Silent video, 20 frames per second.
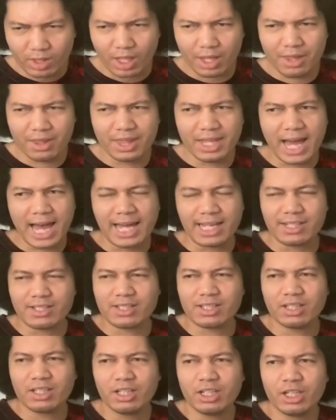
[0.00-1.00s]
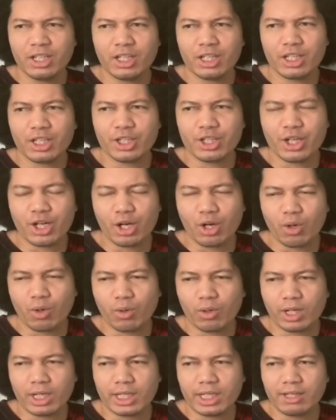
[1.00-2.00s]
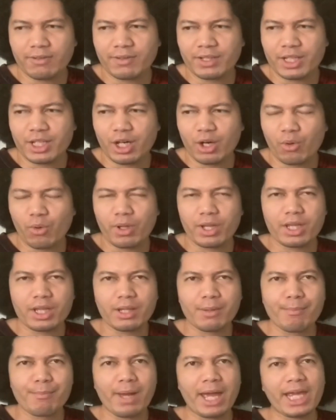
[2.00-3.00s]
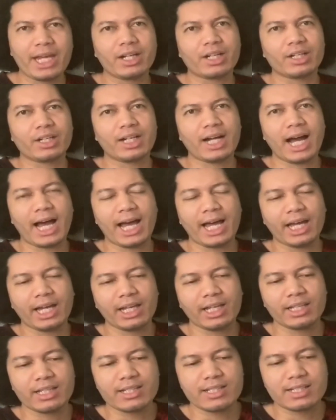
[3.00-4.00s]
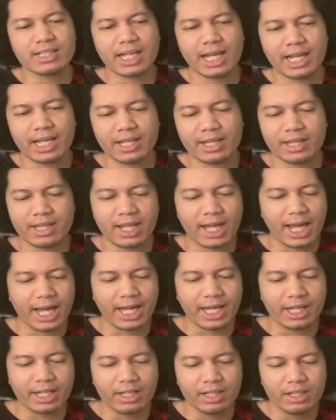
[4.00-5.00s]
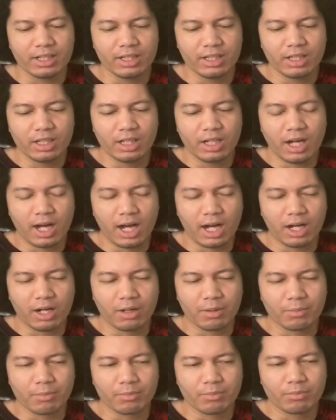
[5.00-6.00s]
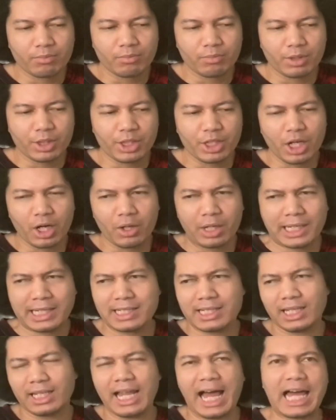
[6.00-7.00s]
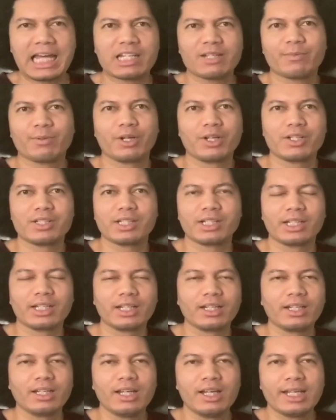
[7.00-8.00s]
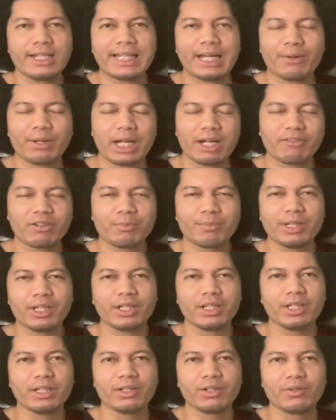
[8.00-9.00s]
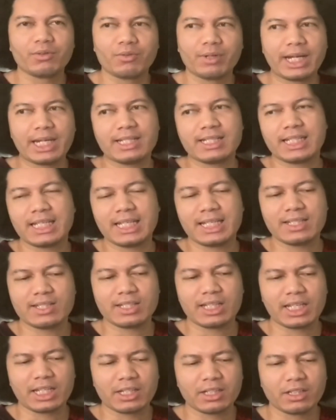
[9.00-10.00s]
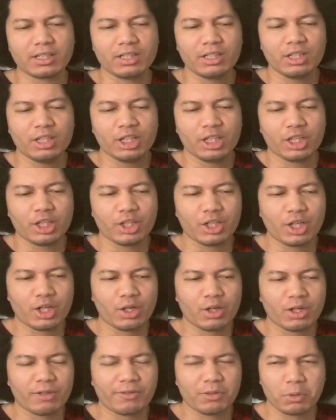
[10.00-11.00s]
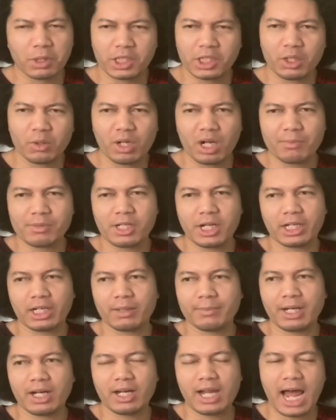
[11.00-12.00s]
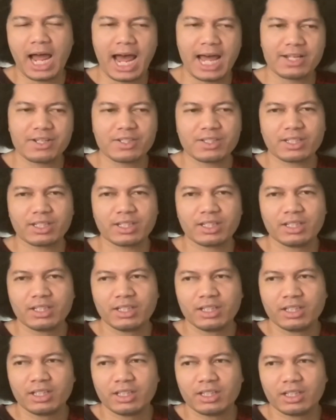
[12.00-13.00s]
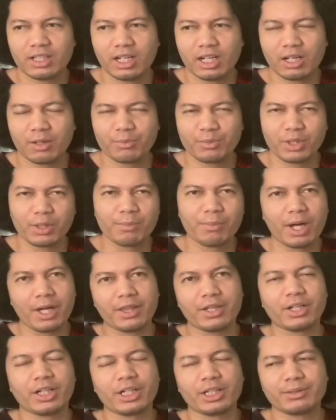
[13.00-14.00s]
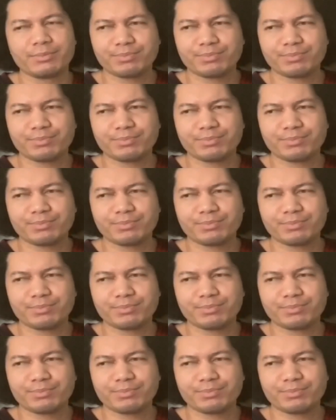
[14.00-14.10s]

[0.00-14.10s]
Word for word: that, you know, even though the mayor guy said that, you know, he's the last person that would ever be racist, and, you know, if you want to know what I'm talking about, ask your mother.